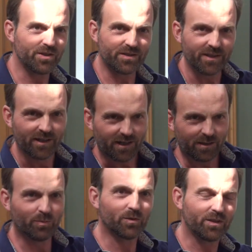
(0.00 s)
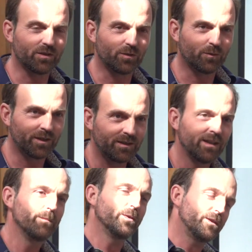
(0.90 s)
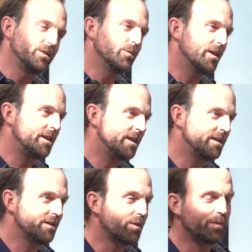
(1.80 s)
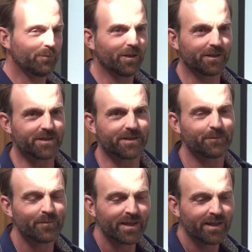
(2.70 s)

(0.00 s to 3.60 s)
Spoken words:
You just unbolt the old one, put the new one in, and hope it works.